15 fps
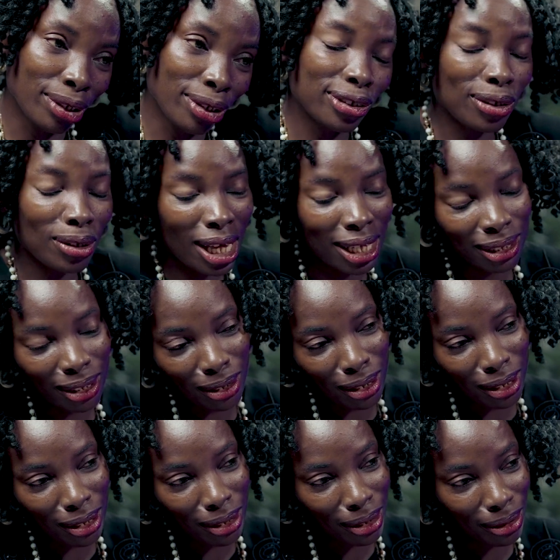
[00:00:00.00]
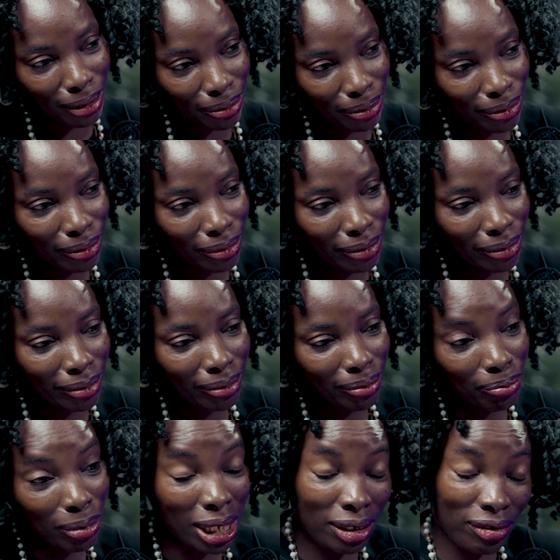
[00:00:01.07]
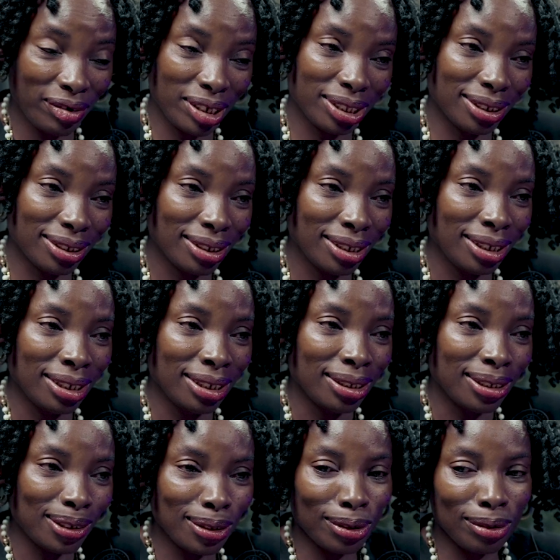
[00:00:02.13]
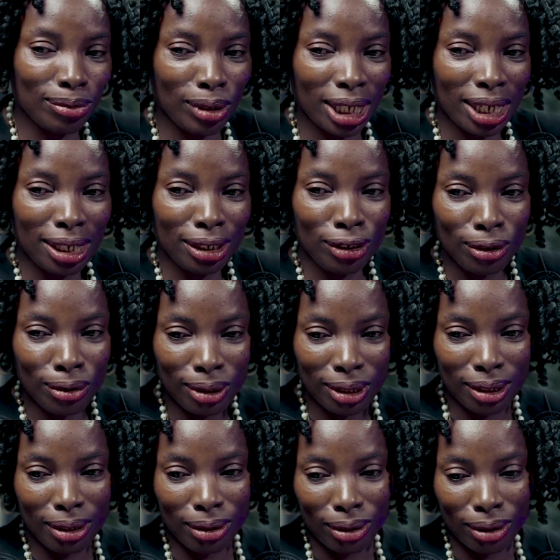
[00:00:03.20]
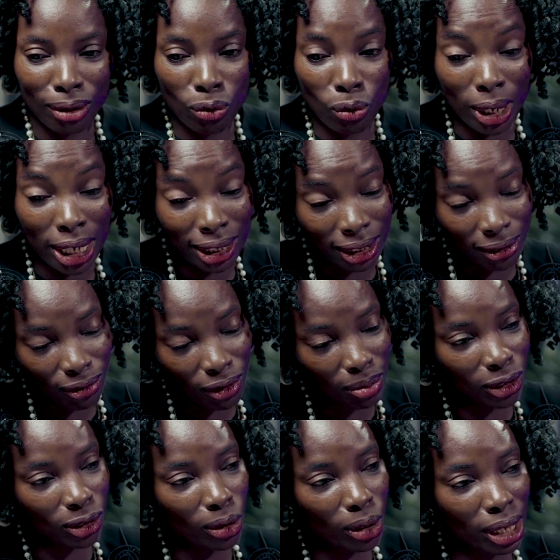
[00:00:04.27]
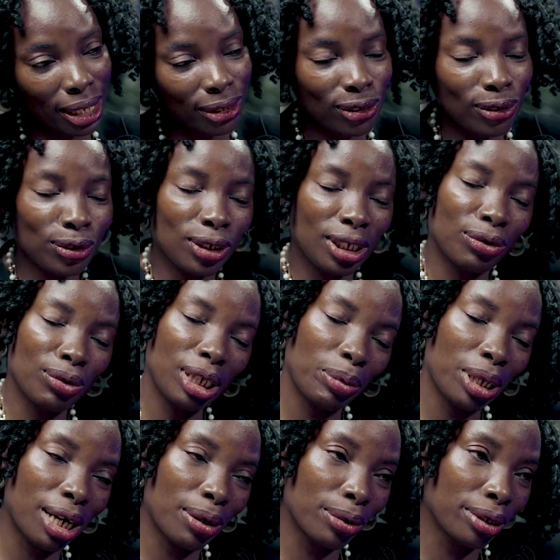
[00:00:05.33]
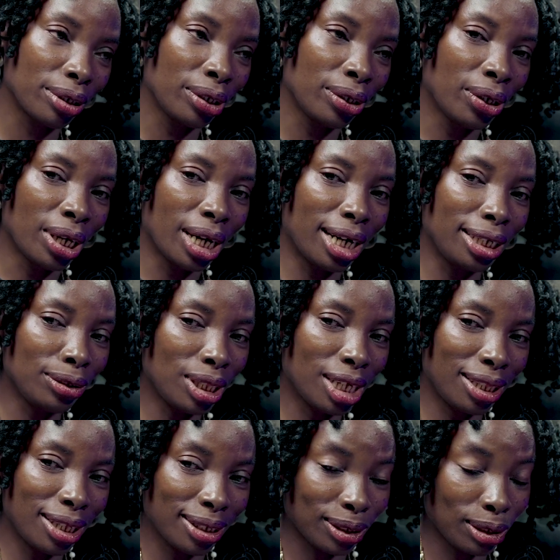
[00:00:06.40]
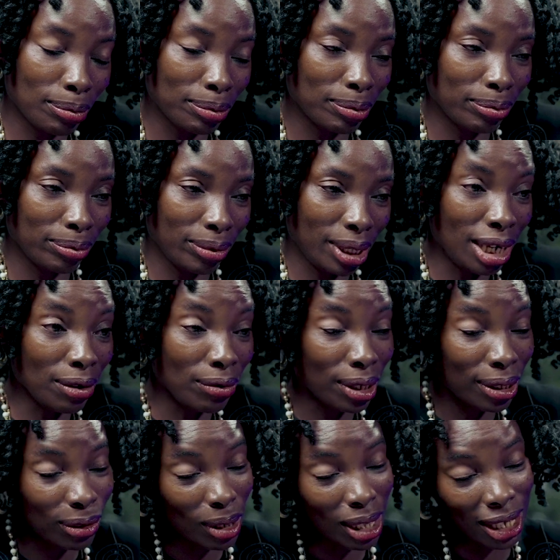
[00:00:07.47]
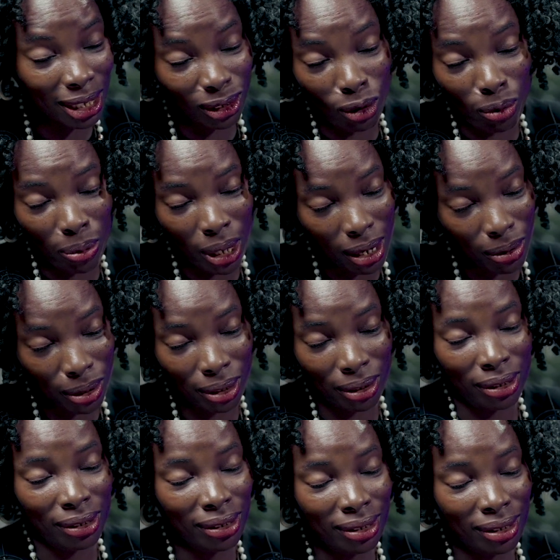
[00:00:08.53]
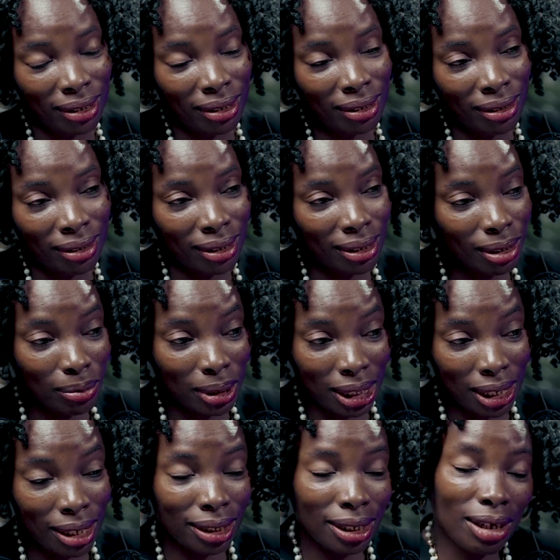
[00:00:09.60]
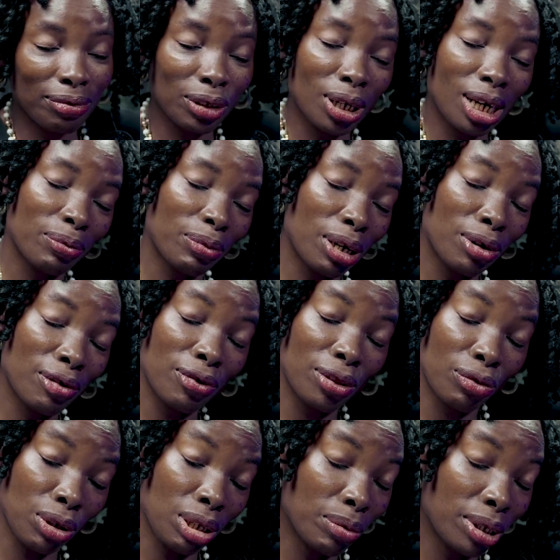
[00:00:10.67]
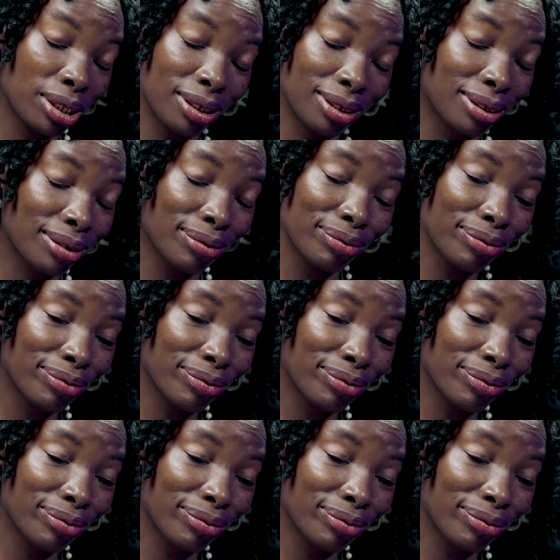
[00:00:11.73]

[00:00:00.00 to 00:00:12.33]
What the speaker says: So that's another benefit. So we can use the waste from the toilets to generate power. I know that there's some areas where there's no power. Some states have not had power for 3 months.